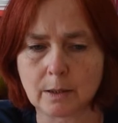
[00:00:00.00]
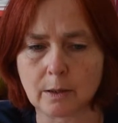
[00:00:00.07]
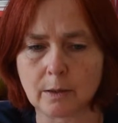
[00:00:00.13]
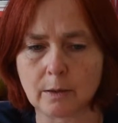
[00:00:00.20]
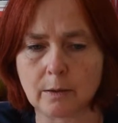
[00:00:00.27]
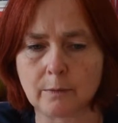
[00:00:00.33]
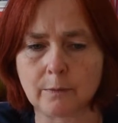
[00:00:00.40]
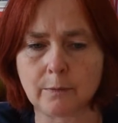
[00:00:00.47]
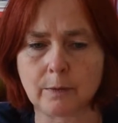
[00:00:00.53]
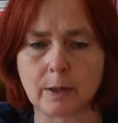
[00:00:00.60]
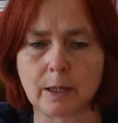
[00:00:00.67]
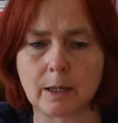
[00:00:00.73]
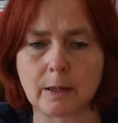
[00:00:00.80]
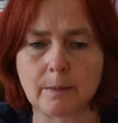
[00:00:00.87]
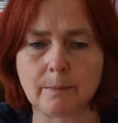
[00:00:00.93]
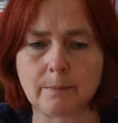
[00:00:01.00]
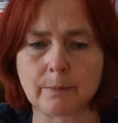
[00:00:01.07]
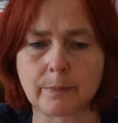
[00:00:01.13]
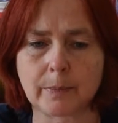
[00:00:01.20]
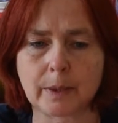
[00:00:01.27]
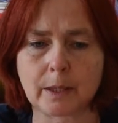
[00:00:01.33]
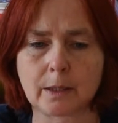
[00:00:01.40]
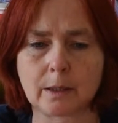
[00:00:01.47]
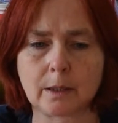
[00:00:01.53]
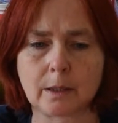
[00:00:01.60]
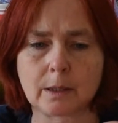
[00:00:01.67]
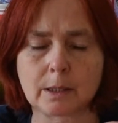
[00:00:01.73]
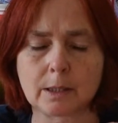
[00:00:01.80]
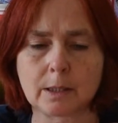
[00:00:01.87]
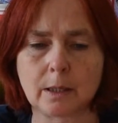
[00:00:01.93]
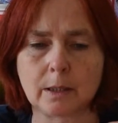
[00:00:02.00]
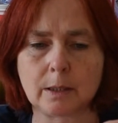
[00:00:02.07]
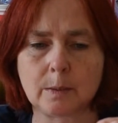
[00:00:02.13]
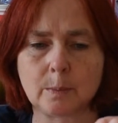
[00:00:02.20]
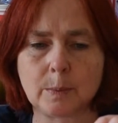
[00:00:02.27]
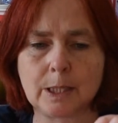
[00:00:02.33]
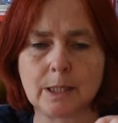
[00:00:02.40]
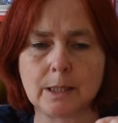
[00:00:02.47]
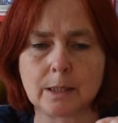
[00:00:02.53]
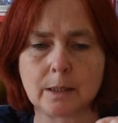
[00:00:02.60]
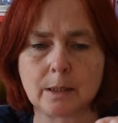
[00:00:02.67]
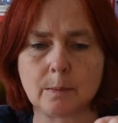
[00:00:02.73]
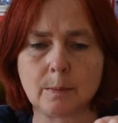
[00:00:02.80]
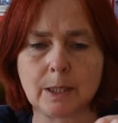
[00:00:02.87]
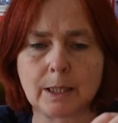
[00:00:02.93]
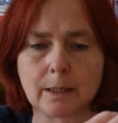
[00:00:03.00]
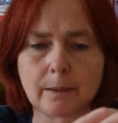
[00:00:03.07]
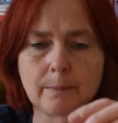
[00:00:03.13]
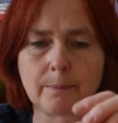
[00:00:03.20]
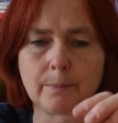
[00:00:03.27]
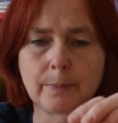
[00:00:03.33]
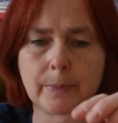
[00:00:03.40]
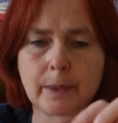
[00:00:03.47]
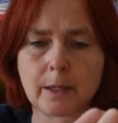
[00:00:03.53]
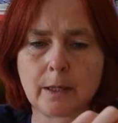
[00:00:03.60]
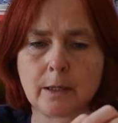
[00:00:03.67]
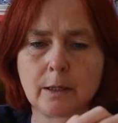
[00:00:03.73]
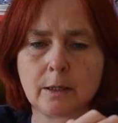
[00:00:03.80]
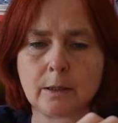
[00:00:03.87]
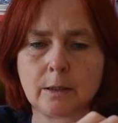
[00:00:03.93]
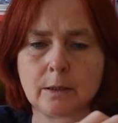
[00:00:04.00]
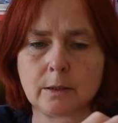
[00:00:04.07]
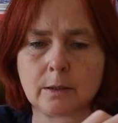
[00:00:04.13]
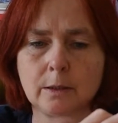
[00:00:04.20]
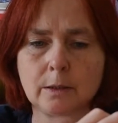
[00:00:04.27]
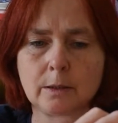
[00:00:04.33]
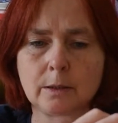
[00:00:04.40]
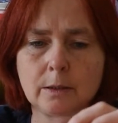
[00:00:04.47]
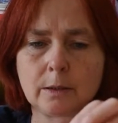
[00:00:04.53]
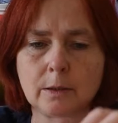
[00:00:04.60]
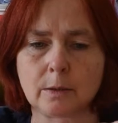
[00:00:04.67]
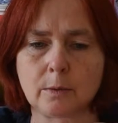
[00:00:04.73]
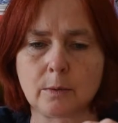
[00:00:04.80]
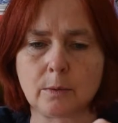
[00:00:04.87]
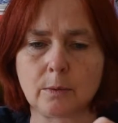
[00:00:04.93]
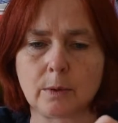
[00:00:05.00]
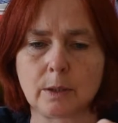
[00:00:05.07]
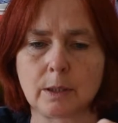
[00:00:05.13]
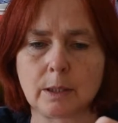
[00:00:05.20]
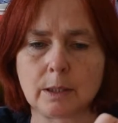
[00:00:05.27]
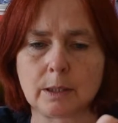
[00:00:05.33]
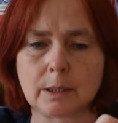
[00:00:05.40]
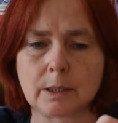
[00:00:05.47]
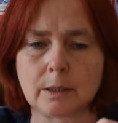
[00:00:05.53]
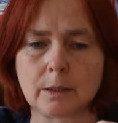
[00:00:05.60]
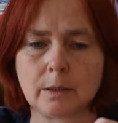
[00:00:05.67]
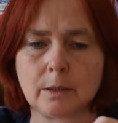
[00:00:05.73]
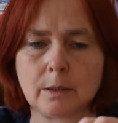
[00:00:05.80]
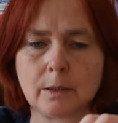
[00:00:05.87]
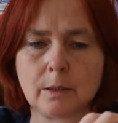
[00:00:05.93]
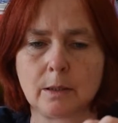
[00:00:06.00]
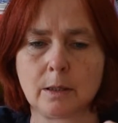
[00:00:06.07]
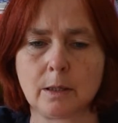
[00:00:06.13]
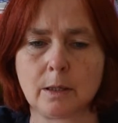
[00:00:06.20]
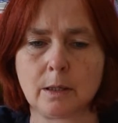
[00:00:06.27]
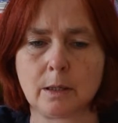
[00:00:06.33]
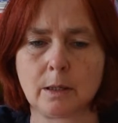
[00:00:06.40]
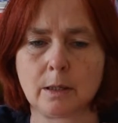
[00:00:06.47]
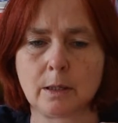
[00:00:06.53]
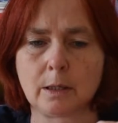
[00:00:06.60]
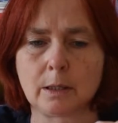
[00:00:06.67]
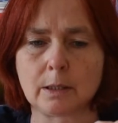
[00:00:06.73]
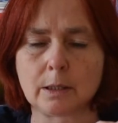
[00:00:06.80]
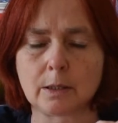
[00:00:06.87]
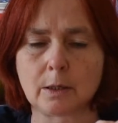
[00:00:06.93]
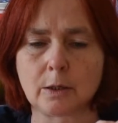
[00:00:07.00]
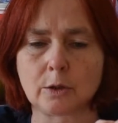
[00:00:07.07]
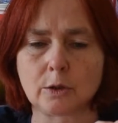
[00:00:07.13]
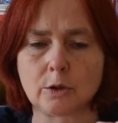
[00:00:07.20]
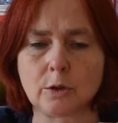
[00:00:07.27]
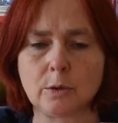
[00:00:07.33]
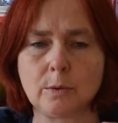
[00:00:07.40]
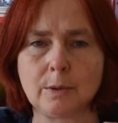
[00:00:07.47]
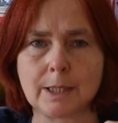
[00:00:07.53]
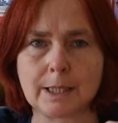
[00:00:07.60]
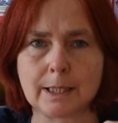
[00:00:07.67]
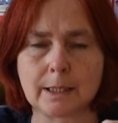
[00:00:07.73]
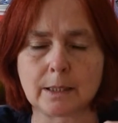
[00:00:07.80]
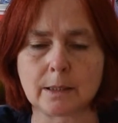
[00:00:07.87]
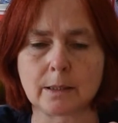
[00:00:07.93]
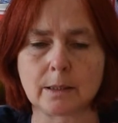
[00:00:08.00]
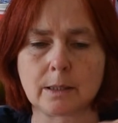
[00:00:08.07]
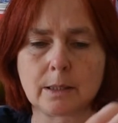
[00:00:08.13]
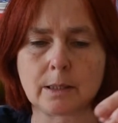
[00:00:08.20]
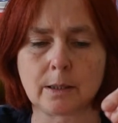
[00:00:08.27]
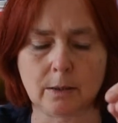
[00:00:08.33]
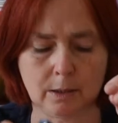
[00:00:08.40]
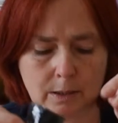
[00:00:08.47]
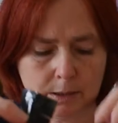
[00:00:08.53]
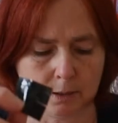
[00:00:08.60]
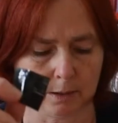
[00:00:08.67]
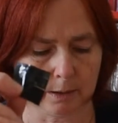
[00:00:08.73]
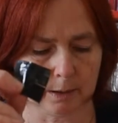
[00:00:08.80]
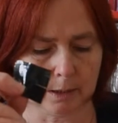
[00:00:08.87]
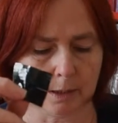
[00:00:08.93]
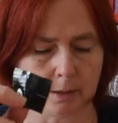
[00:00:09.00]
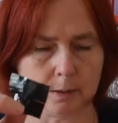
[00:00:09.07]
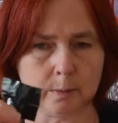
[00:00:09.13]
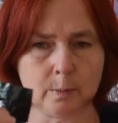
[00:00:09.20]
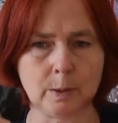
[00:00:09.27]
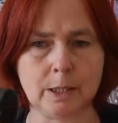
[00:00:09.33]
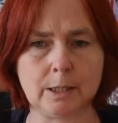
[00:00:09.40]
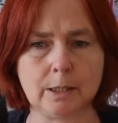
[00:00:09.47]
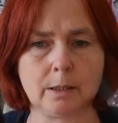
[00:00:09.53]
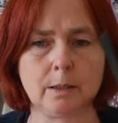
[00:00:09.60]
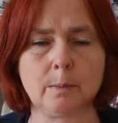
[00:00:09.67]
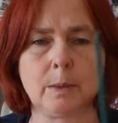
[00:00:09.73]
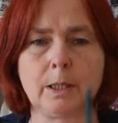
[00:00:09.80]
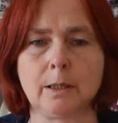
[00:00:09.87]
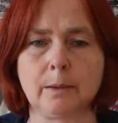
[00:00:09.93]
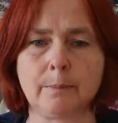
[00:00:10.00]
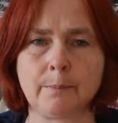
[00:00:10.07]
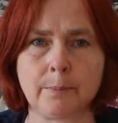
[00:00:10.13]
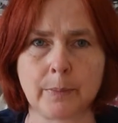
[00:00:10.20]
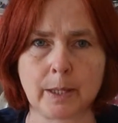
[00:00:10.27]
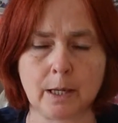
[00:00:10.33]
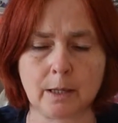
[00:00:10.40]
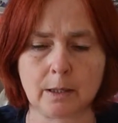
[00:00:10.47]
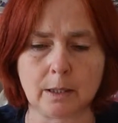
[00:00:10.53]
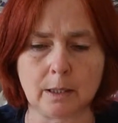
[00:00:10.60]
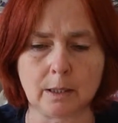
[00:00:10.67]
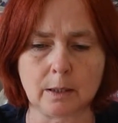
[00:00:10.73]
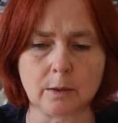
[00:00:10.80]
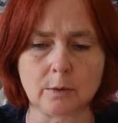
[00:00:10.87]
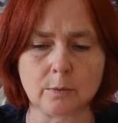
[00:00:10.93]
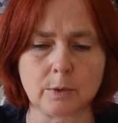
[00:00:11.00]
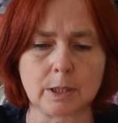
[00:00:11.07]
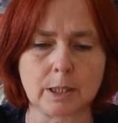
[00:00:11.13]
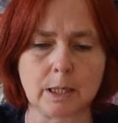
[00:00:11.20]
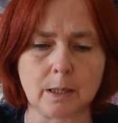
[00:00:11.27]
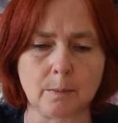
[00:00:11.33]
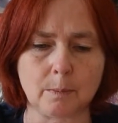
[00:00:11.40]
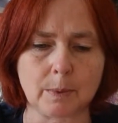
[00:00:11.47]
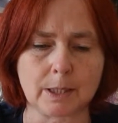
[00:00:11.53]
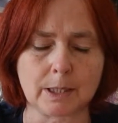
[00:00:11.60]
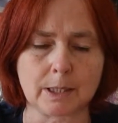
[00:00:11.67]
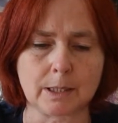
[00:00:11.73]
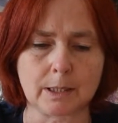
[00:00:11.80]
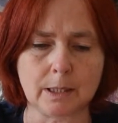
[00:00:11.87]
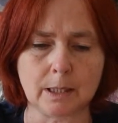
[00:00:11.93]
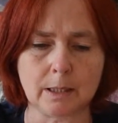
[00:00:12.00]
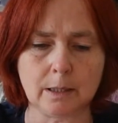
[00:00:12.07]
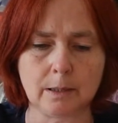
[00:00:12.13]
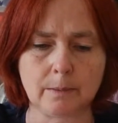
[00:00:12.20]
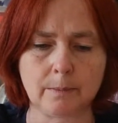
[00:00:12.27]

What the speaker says: of a solid piece in the middle. So it's got two slits on the side and a solid piece in the middle. Then I'm going to get my stick.